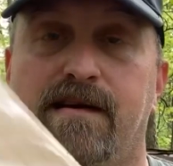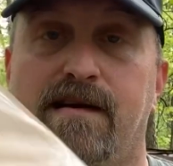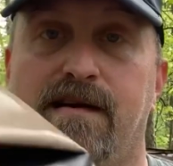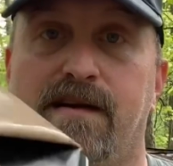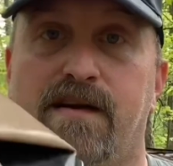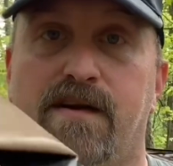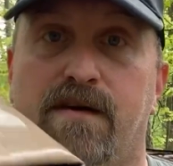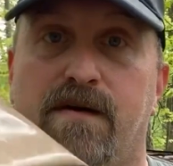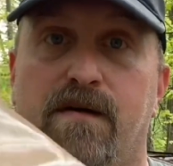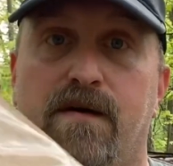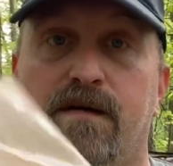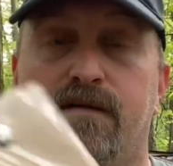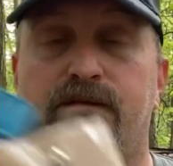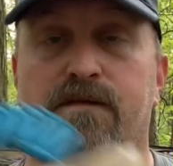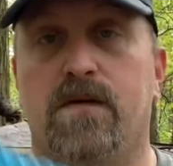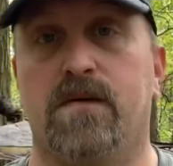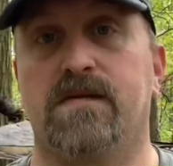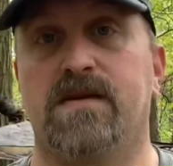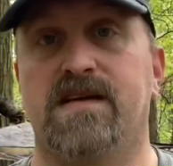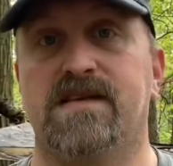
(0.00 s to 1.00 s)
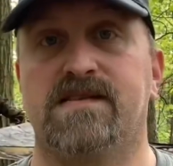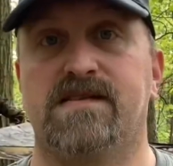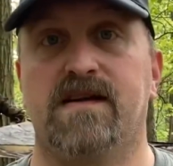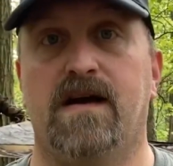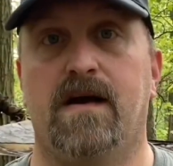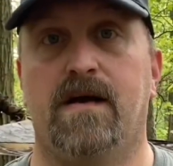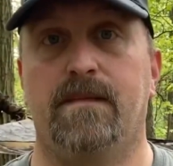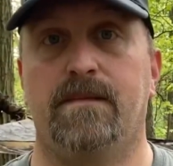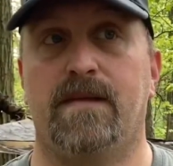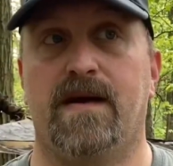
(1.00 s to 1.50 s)
you're going to fold this
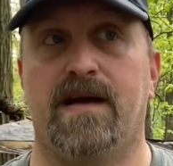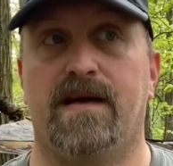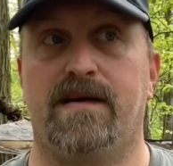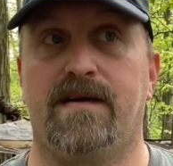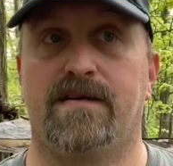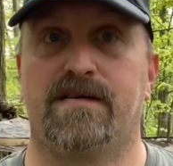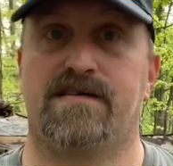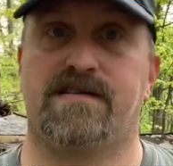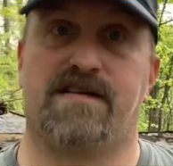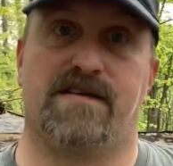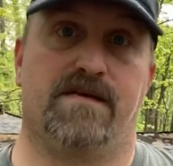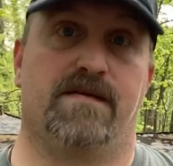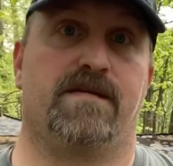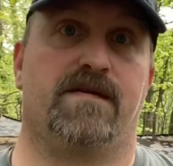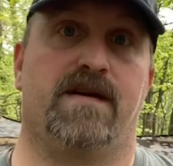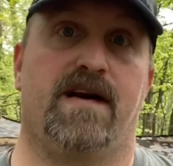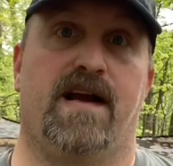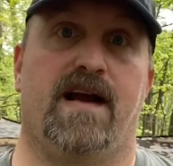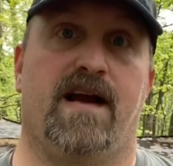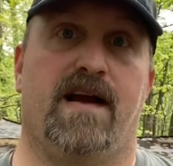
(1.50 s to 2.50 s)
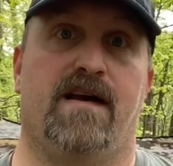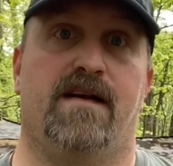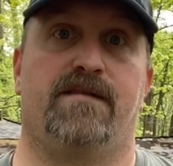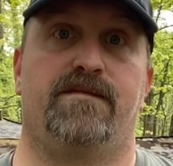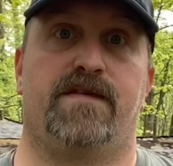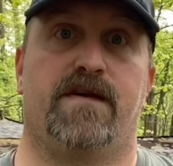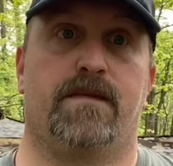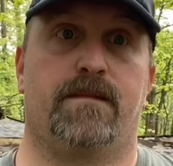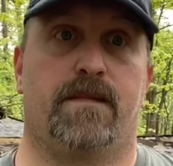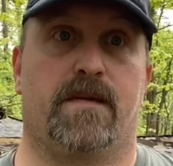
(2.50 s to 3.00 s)
up, and you're still going to have
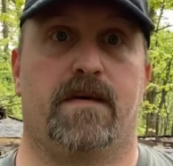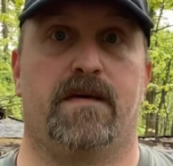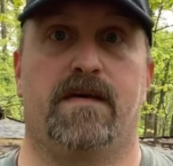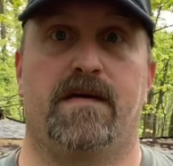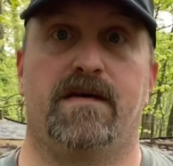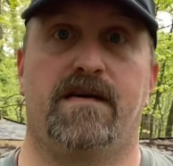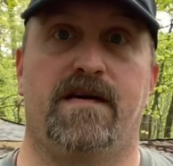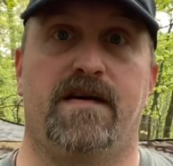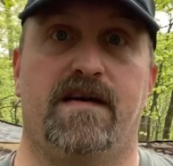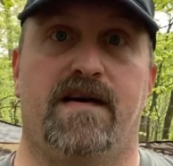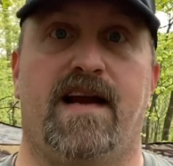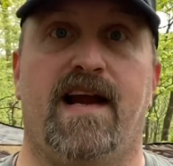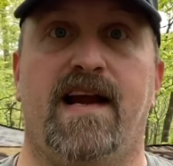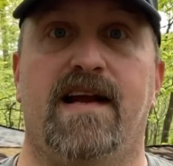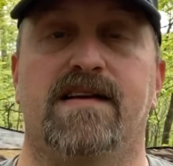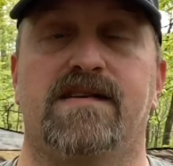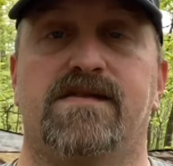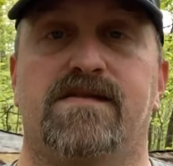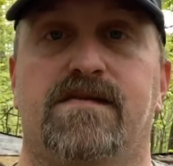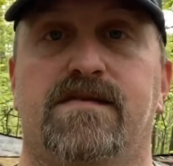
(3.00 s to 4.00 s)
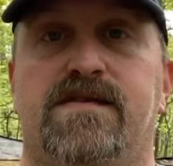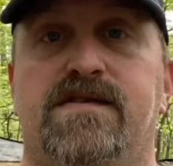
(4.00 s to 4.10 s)
your burner and your canister.